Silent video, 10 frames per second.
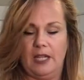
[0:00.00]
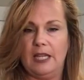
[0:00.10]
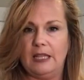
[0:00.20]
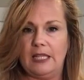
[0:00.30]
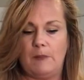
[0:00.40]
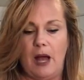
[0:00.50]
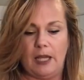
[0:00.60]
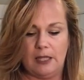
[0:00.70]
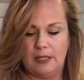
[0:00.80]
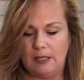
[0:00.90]
and in these
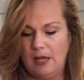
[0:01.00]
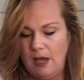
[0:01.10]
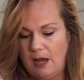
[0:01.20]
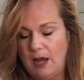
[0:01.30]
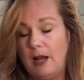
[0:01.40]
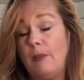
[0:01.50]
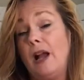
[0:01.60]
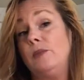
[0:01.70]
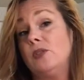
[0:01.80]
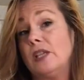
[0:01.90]
pockets.
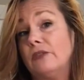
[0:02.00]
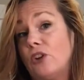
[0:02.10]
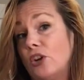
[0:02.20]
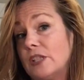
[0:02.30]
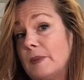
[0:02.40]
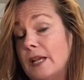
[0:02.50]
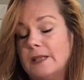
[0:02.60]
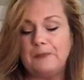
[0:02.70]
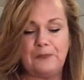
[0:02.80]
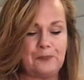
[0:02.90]
I'm using it for art
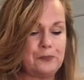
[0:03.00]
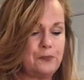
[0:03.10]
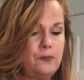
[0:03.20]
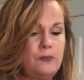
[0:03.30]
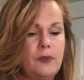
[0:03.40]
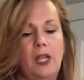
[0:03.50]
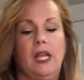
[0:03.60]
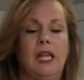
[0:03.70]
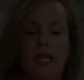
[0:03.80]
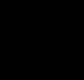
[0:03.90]
supplies.
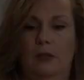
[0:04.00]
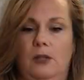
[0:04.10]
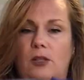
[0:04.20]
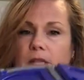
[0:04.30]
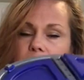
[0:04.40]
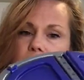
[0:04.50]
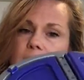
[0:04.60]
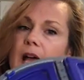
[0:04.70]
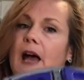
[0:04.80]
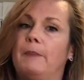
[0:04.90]
So this is the
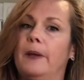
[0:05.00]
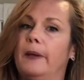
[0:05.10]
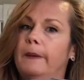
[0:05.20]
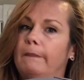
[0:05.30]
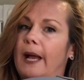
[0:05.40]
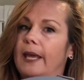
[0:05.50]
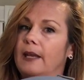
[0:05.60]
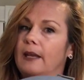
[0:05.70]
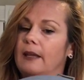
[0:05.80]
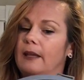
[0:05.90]
top bucket
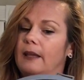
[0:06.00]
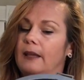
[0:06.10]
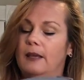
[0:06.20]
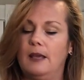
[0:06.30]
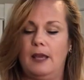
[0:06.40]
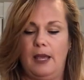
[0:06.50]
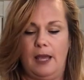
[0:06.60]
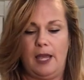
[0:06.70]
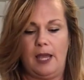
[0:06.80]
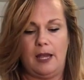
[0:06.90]

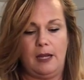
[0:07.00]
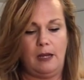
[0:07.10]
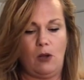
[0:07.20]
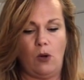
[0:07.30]
and it